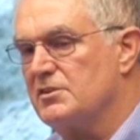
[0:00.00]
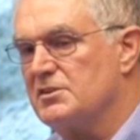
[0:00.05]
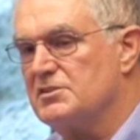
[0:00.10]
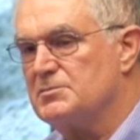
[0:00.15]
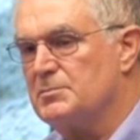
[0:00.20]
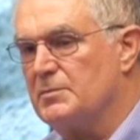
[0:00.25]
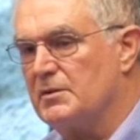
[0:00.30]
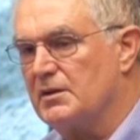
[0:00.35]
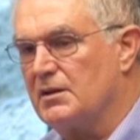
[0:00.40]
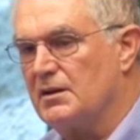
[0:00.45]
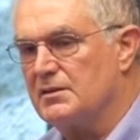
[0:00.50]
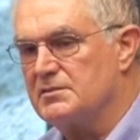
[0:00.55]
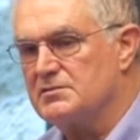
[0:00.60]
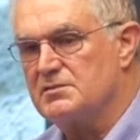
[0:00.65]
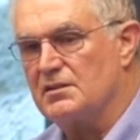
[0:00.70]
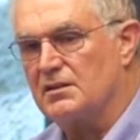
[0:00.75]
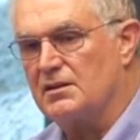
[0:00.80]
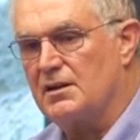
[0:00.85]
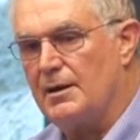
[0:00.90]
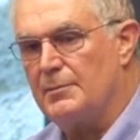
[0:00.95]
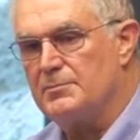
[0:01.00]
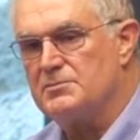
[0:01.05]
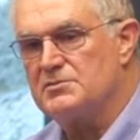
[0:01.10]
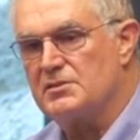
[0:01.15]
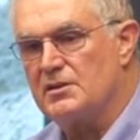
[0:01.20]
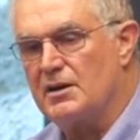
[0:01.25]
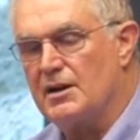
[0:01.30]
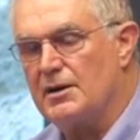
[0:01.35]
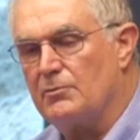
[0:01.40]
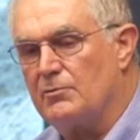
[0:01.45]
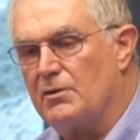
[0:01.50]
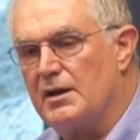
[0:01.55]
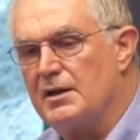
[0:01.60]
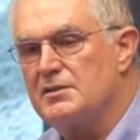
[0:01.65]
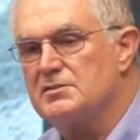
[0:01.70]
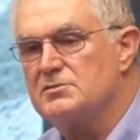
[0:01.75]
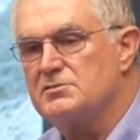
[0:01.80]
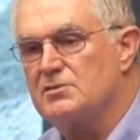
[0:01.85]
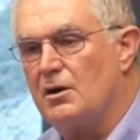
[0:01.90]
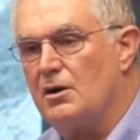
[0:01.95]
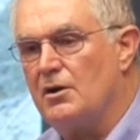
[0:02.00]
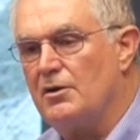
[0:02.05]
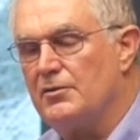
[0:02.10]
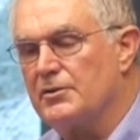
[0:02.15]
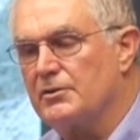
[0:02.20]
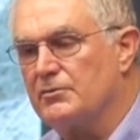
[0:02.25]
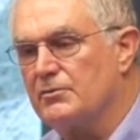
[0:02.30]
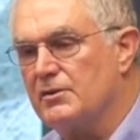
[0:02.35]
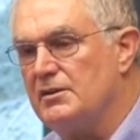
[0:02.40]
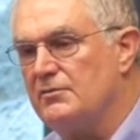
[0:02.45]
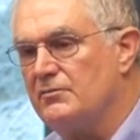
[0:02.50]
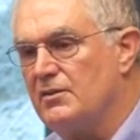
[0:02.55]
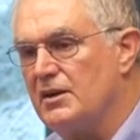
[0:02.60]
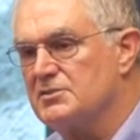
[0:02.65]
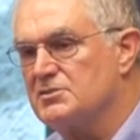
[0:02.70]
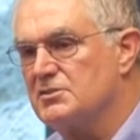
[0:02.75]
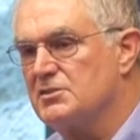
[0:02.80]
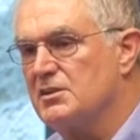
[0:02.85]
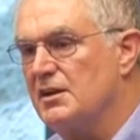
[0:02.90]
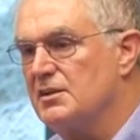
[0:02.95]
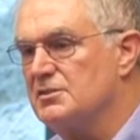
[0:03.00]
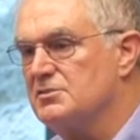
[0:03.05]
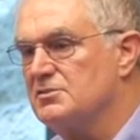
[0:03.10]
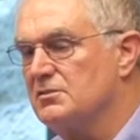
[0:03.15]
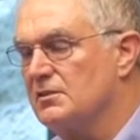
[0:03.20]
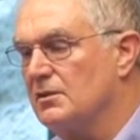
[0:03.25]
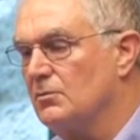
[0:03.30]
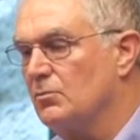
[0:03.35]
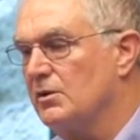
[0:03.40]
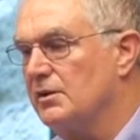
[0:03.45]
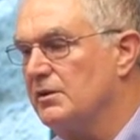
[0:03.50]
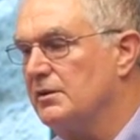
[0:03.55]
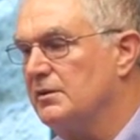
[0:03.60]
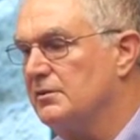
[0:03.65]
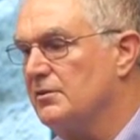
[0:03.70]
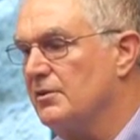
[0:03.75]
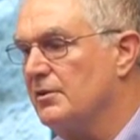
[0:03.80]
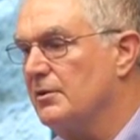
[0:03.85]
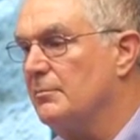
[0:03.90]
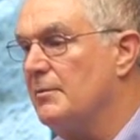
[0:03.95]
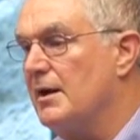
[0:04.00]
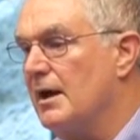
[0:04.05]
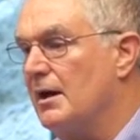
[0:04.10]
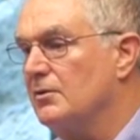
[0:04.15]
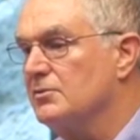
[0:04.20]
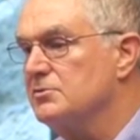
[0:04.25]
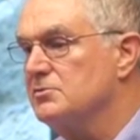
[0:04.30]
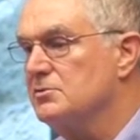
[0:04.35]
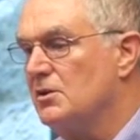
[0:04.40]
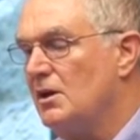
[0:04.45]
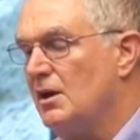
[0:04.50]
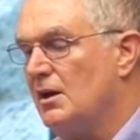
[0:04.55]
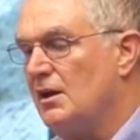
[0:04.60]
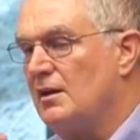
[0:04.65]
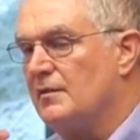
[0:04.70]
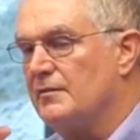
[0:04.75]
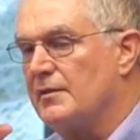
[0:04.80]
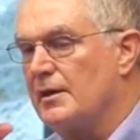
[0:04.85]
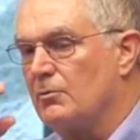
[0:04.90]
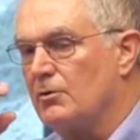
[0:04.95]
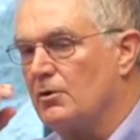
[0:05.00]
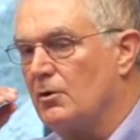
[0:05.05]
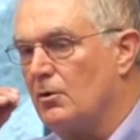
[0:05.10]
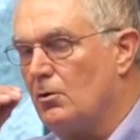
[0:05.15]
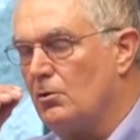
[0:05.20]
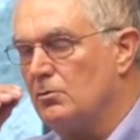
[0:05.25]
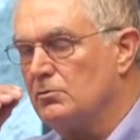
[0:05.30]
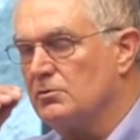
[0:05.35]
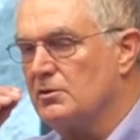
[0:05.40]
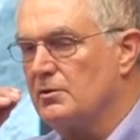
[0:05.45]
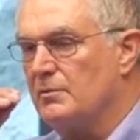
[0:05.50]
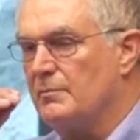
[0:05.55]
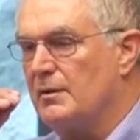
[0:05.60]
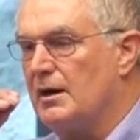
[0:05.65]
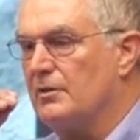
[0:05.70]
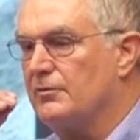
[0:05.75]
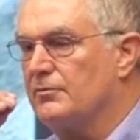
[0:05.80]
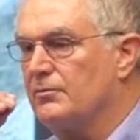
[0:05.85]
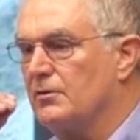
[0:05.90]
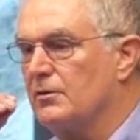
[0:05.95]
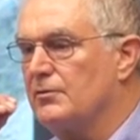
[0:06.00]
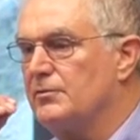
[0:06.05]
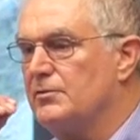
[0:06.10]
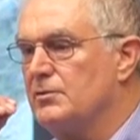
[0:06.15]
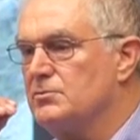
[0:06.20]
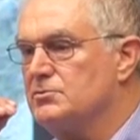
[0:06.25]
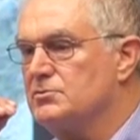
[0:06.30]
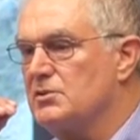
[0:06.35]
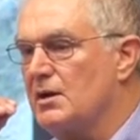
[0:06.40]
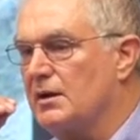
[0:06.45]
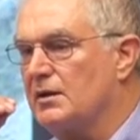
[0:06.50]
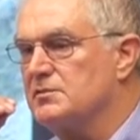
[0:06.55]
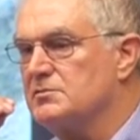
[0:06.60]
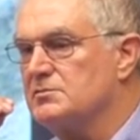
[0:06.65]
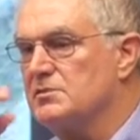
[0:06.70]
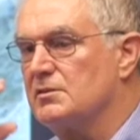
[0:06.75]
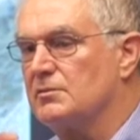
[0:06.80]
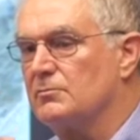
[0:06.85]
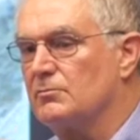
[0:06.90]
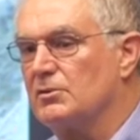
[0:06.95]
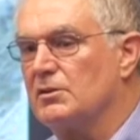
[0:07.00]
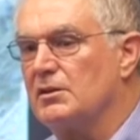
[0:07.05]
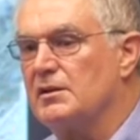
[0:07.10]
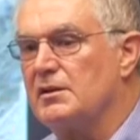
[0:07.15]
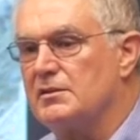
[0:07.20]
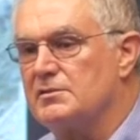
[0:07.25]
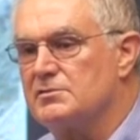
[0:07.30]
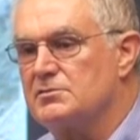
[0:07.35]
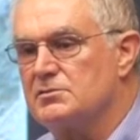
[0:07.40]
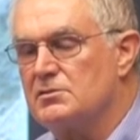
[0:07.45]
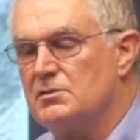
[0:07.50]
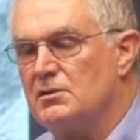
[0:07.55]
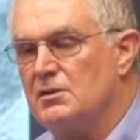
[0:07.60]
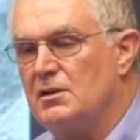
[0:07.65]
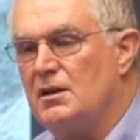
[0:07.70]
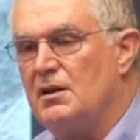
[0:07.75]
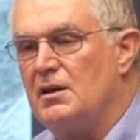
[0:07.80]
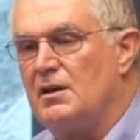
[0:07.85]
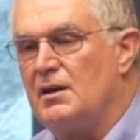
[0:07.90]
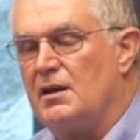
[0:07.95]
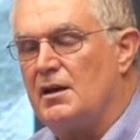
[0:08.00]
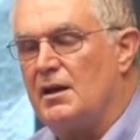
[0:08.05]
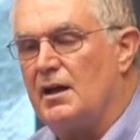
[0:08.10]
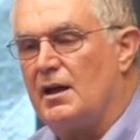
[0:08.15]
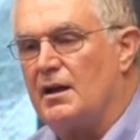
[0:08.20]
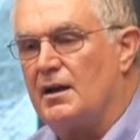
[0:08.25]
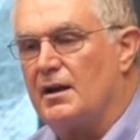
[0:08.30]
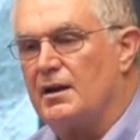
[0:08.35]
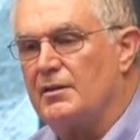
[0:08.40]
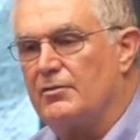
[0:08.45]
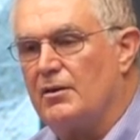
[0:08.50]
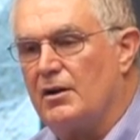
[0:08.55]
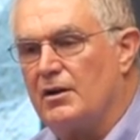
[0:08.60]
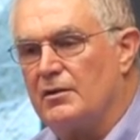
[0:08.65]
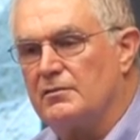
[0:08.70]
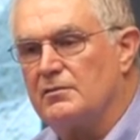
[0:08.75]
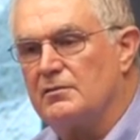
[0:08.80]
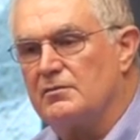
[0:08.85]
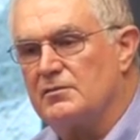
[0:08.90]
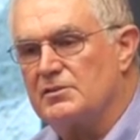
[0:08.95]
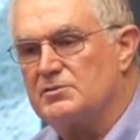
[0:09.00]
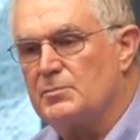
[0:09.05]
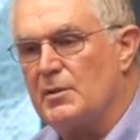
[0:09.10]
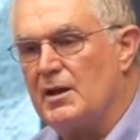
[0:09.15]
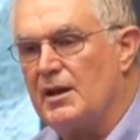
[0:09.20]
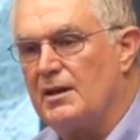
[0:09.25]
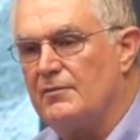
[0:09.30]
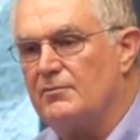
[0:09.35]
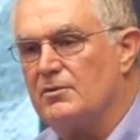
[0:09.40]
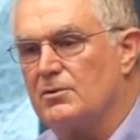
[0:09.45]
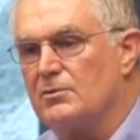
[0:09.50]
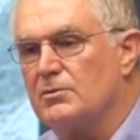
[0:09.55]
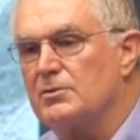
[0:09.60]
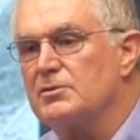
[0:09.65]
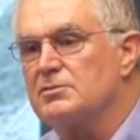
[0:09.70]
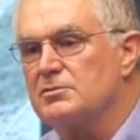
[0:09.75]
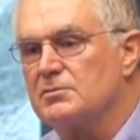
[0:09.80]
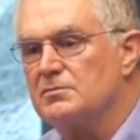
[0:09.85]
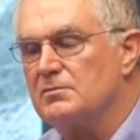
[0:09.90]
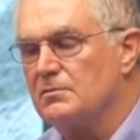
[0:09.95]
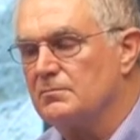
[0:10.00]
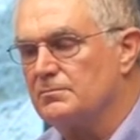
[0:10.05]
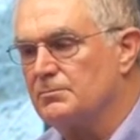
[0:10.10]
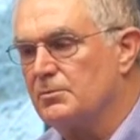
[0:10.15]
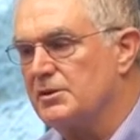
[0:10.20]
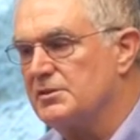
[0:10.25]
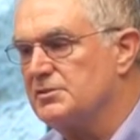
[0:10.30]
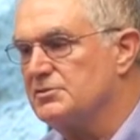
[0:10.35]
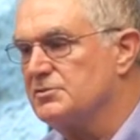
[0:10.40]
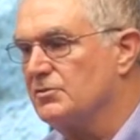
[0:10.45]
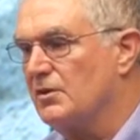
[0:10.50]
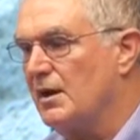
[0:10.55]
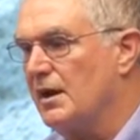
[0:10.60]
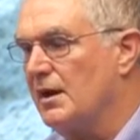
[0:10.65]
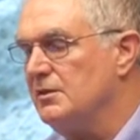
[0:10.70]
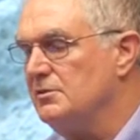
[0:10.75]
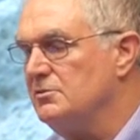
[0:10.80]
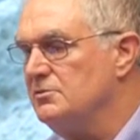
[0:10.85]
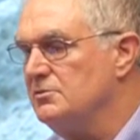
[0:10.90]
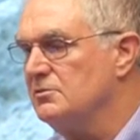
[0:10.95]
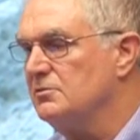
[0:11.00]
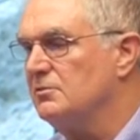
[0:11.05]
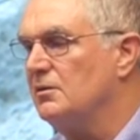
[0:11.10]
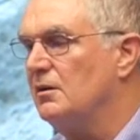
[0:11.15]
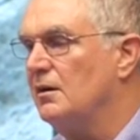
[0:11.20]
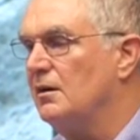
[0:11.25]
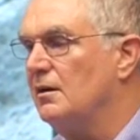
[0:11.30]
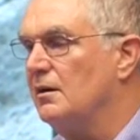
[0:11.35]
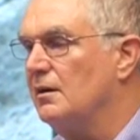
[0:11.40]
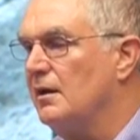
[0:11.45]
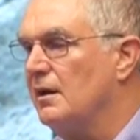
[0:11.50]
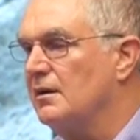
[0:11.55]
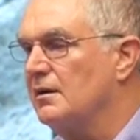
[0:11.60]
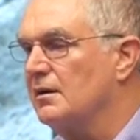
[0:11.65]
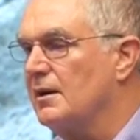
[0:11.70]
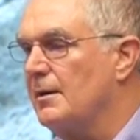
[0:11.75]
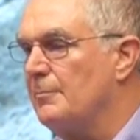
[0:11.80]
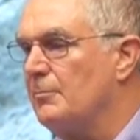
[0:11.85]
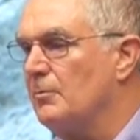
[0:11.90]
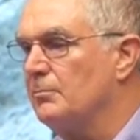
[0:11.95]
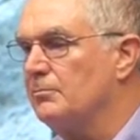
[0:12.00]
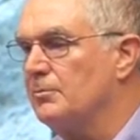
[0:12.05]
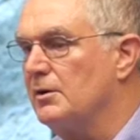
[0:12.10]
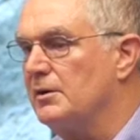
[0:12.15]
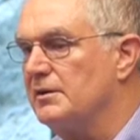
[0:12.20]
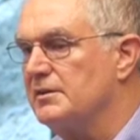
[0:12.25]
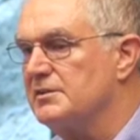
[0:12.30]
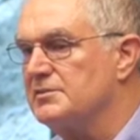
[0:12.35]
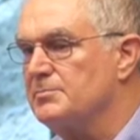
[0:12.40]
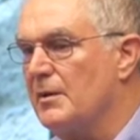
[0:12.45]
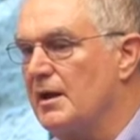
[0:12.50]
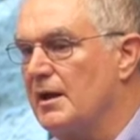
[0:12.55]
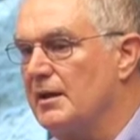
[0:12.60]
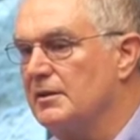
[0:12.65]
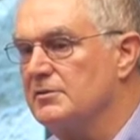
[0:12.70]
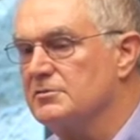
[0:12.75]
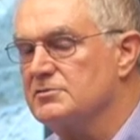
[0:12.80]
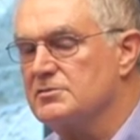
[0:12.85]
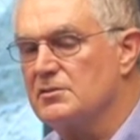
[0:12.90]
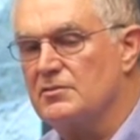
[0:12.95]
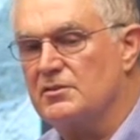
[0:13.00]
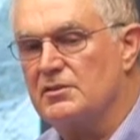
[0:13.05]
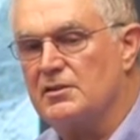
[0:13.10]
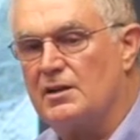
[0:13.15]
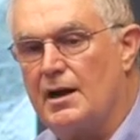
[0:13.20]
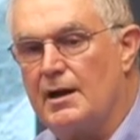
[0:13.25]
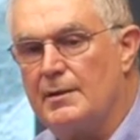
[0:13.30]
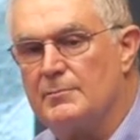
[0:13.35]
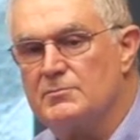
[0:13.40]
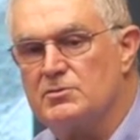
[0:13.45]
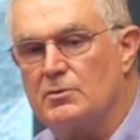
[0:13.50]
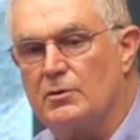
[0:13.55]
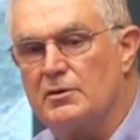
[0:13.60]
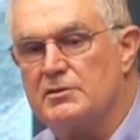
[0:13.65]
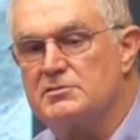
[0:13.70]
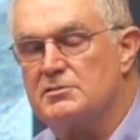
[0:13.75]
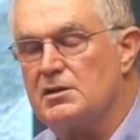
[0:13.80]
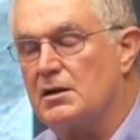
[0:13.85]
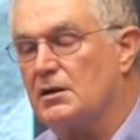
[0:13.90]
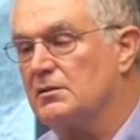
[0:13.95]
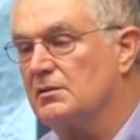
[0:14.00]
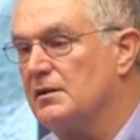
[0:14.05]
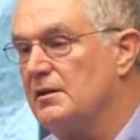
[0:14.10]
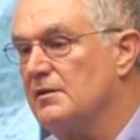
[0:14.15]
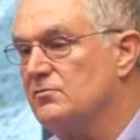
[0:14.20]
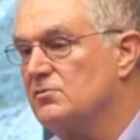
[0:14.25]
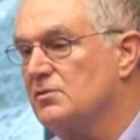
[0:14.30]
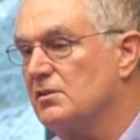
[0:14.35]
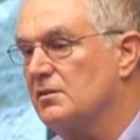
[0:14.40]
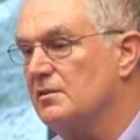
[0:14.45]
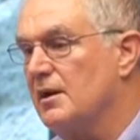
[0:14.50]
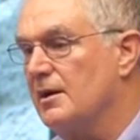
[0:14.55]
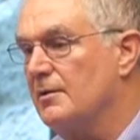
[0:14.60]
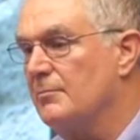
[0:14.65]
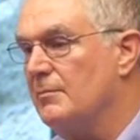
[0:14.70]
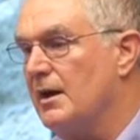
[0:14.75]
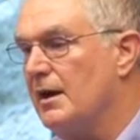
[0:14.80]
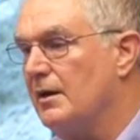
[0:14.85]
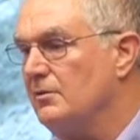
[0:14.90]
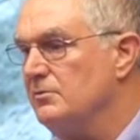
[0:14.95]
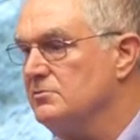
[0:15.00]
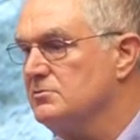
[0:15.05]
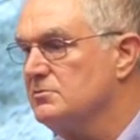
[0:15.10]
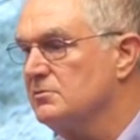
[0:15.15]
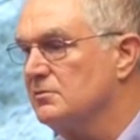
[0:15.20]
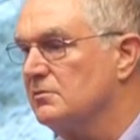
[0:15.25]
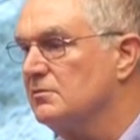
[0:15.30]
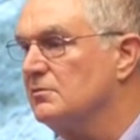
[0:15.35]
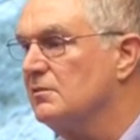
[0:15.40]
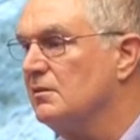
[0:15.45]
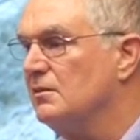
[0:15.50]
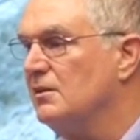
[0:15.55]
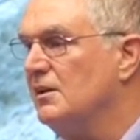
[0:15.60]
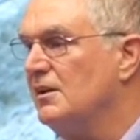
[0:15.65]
this because the cubs that I raised, all the green vegetation that went into their mouths, they would hold in their mouth for a few seconds and release. And I thought this behavior was pretty strange. I had a couple Brittany Spaniels at the time, so I stuck leaves in their mouths, and